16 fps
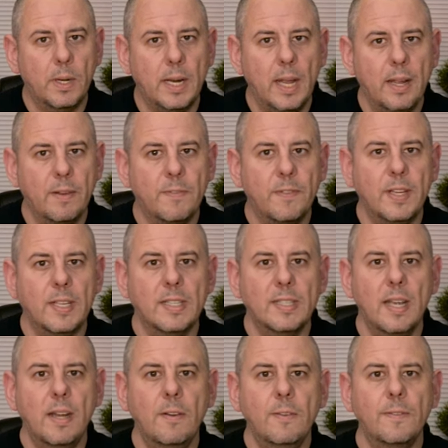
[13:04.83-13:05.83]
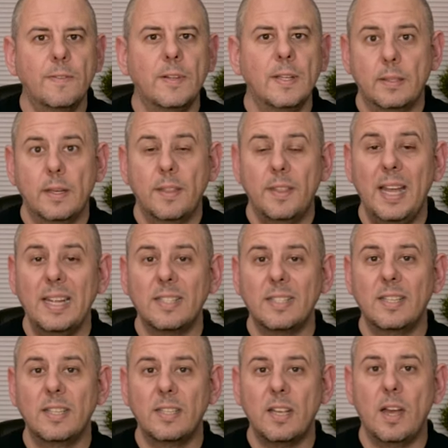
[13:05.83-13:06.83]
one out for yourself. Thanks
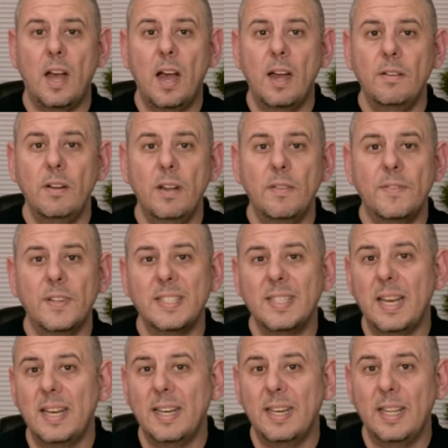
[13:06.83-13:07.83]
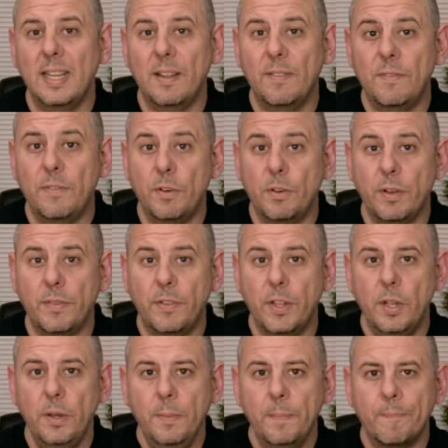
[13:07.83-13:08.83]
to Sahara for sending it in for
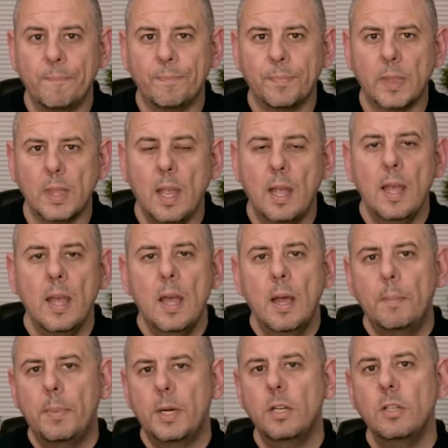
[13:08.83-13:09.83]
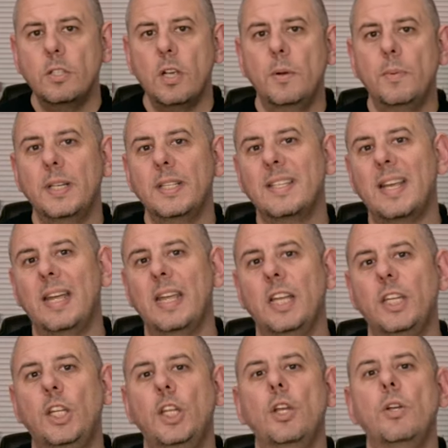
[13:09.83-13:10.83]
review. But I also want to say a
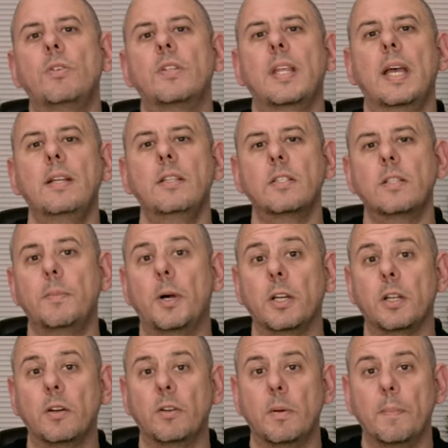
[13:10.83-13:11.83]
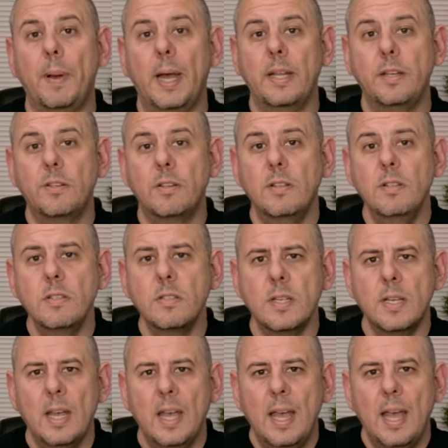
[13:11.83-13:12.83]
huge thanks to my current patrons
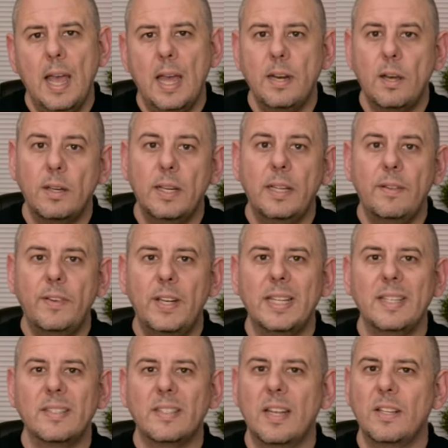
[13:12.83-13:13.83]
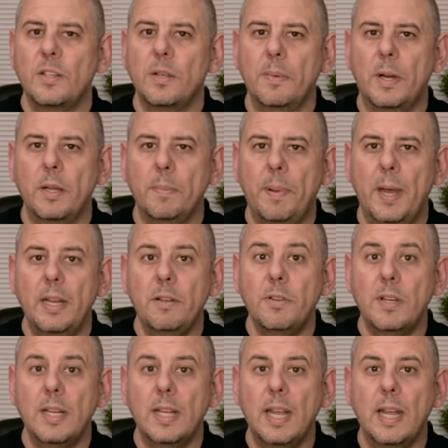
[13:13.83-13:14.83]
and I'll leave links to my
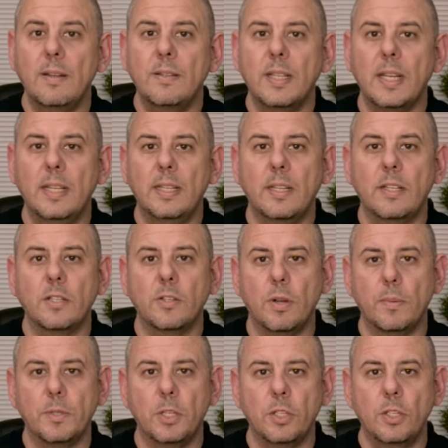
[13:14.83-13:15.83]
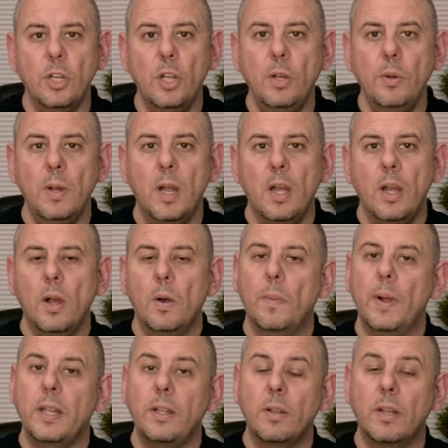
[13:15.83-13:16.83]
Patreon account in the description too
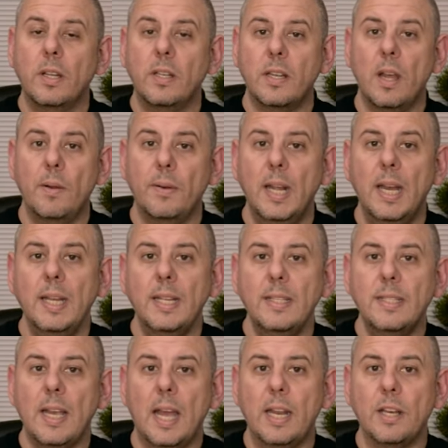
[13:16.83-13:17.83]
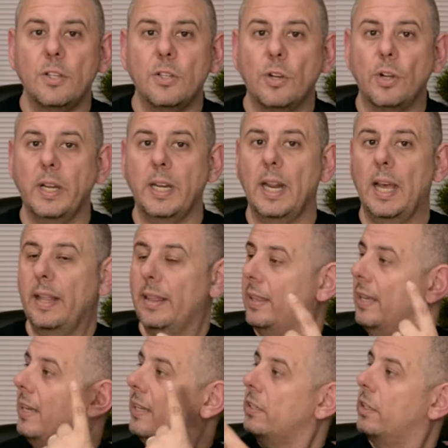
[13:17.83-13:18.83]
where you can donate and join
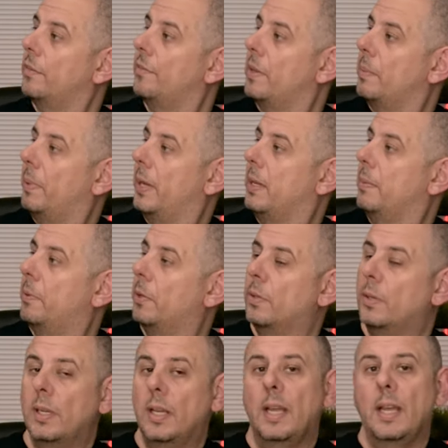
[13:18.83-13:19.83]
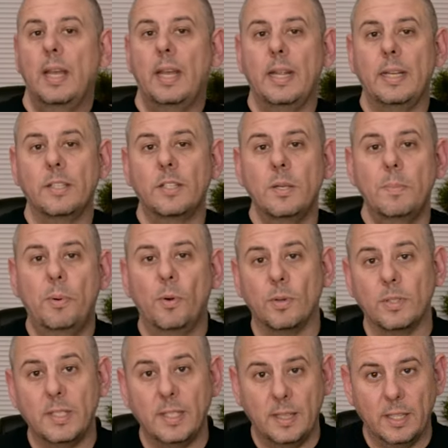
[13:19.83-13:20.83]
these lovely people in
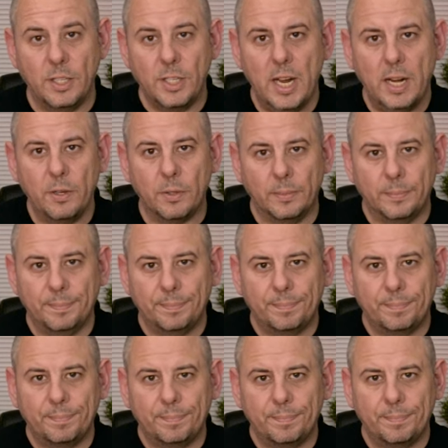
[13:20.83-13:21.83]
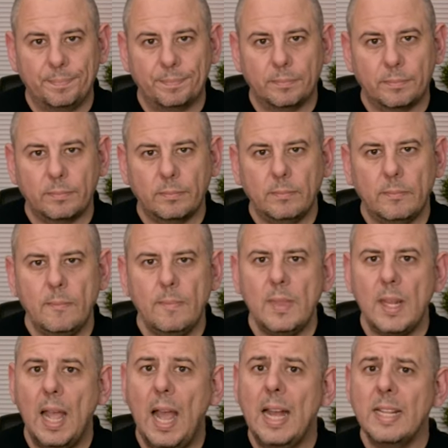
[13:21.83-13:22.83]
supporting the channel.
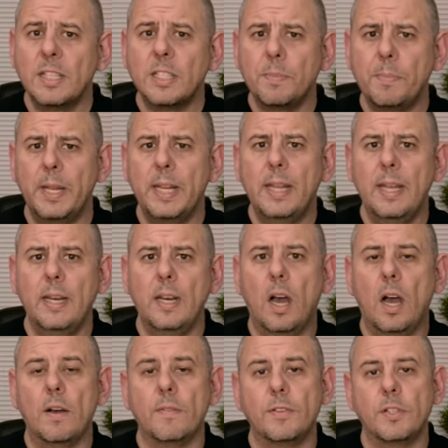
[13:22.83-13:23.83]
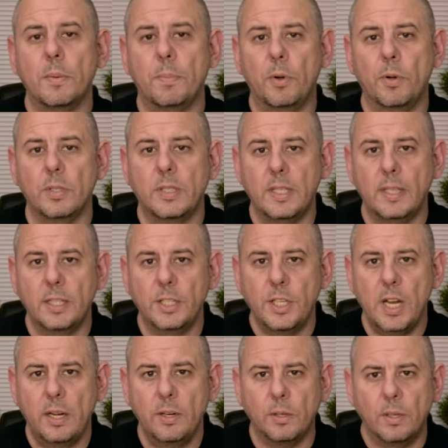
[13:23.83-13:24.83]
And speaking of supporting the
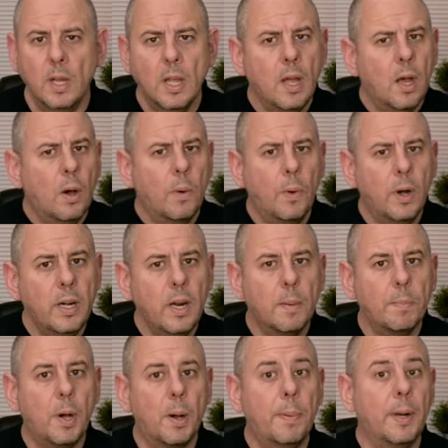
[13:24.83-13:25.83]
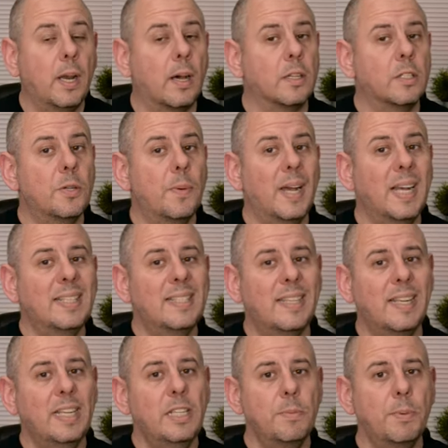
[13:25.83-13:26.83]
channel, why not pop along to our
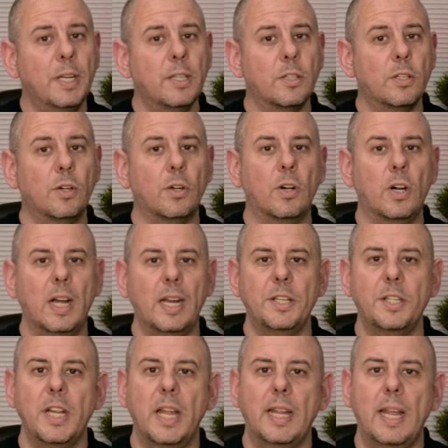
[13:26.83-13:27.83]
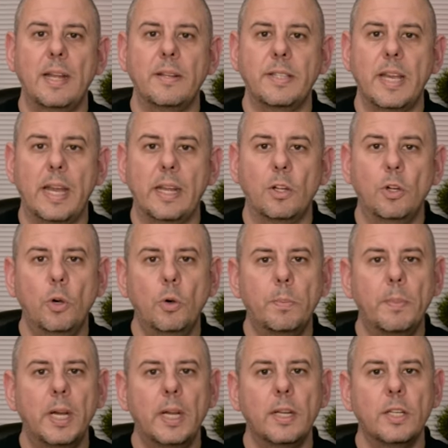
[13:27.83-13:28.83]
Teespring store and check out our cool
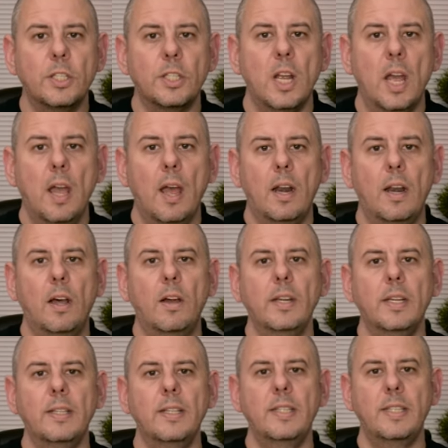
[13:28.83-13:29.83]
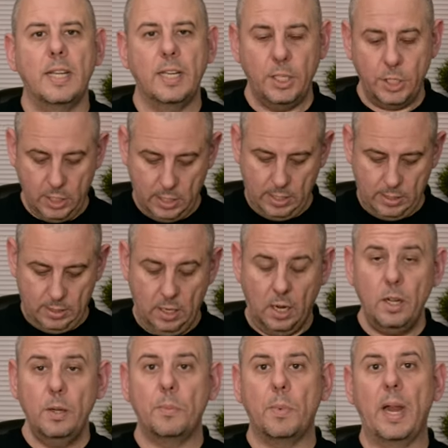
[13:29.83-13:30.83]
merch like the t-shirt
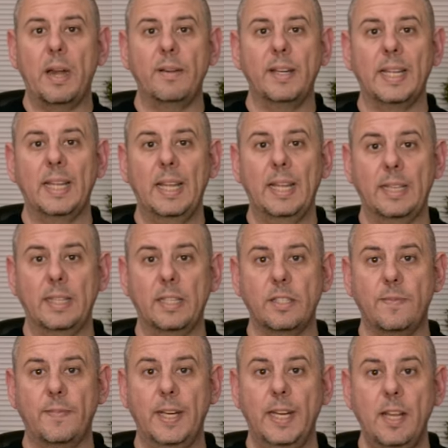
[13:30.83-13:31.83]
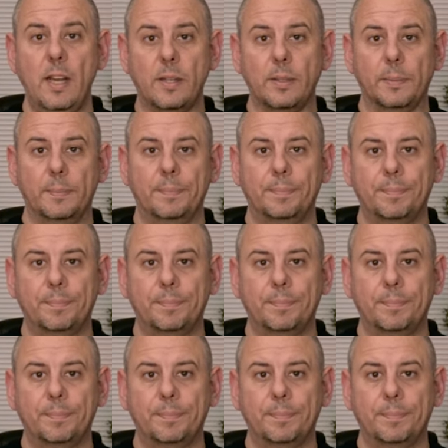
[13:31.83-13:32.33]
I'm wearing in this video.